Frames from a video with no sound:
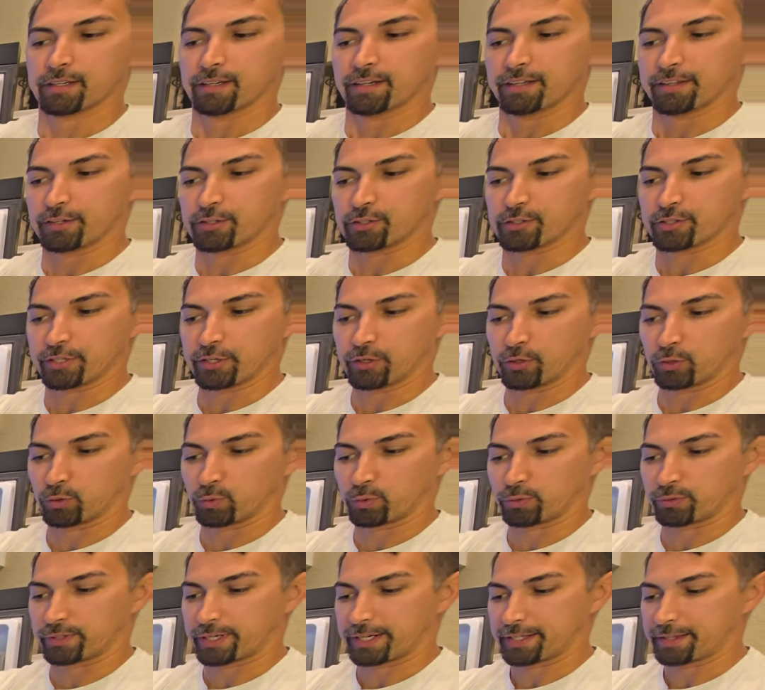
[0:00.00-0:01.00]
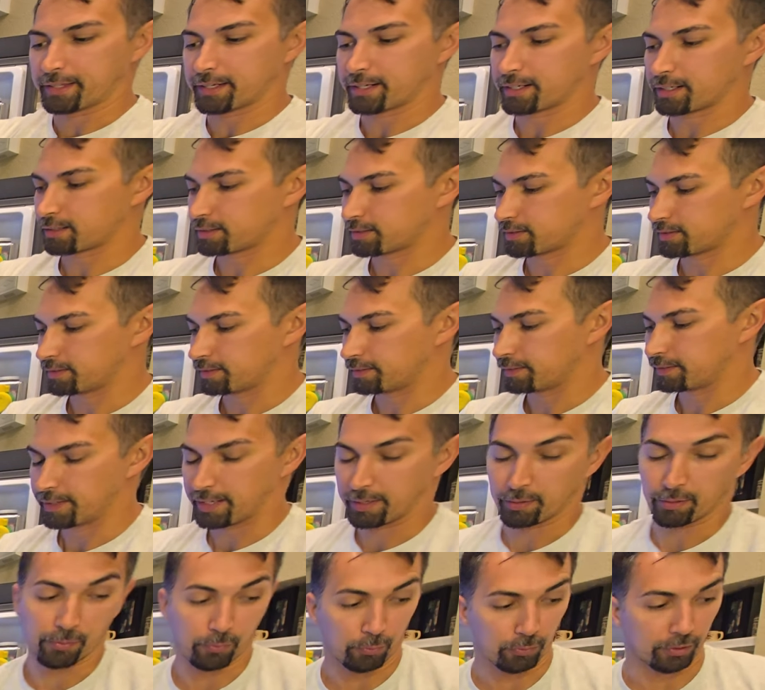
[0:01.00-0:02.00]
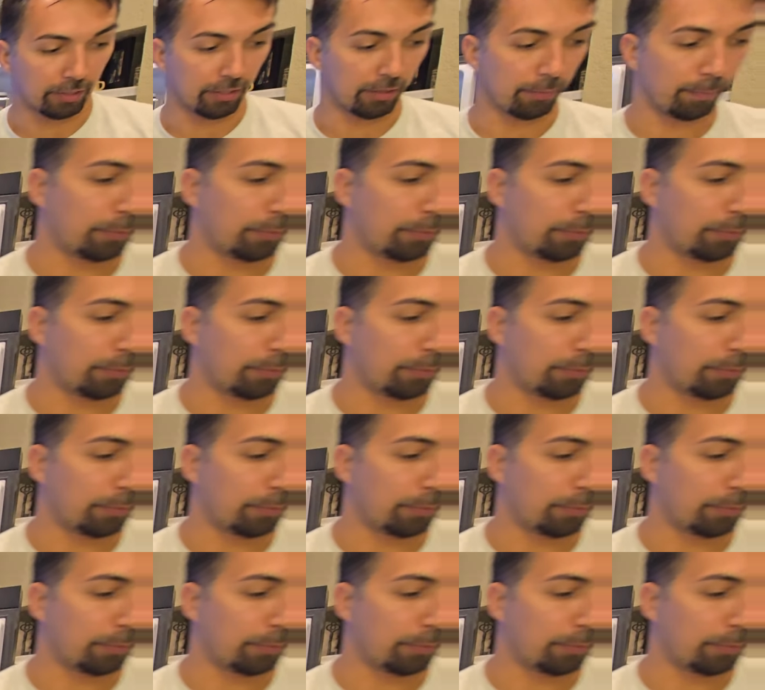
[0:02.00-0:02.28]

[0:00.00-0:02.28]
there's the old one right there. And then we're gonna